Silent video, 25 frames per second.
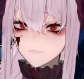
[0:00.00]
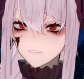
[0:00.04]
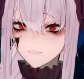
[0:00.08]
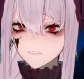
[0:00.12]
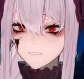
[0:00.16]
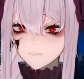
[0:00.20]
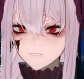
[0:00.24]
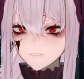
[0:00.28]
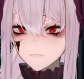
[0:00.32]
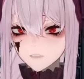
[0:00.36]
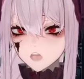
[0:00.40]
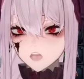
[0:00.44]

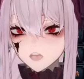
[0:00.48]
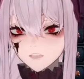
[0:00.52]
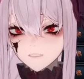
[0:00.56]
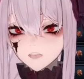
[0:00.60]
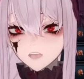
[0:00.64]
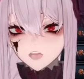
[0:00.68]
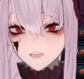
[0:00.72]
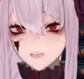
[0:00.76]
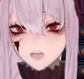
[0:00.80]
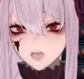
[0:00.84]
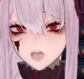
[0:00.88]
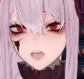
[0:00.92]
Where's
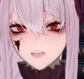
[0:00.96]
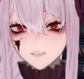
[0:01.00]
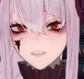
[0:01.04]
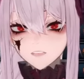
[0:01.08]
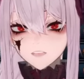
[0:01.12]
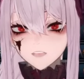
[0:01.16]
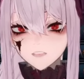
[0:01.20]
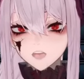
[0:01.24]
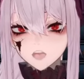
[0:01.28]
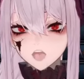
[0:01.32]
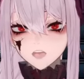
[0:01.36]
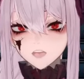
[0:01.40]
the good
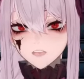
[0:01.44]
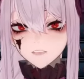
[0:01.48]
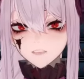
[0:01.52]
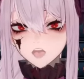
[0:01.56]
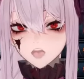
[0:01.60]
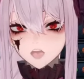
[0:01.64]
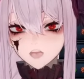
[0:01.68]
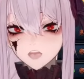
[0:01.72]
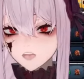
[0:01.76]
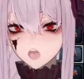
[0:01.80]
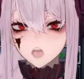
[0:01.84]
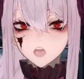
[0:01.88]
stuff?
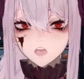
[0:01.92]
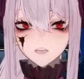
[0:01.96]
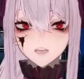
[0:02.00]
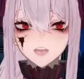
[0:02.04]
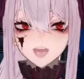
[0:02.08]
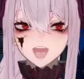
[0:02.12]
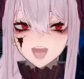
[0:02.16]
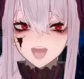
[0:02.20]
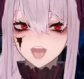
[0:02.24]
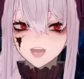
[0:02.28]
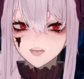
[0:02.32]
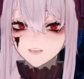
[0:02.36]
You're holding
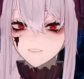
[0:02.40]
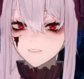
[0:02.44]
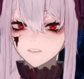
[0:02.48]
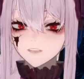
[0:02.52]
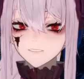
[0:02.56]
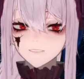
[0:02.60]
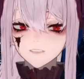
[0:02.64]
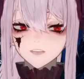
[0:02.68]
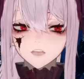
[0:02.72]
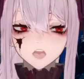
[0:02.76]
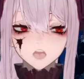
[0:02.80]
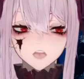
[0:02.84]
out on me,
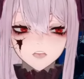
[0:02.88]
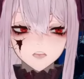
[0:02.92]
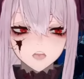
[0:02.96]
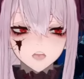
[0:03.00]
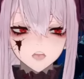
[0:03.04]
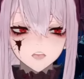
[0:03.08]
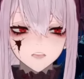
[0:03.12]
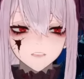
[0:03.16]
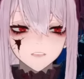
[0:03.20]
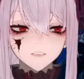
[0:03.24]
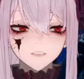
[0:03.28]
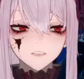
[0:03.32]

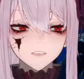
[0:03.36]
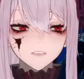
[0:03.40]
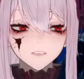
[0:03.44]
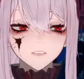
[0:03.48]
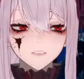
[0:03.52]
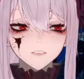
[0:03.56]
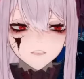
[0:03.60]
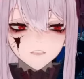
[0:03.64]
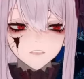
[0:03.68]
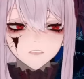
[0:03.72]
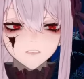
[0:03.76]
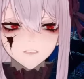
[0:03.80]
traitor.
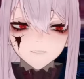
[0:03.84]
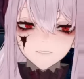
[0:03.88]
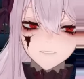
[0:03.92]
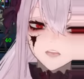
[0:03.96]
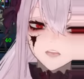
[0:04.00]
You want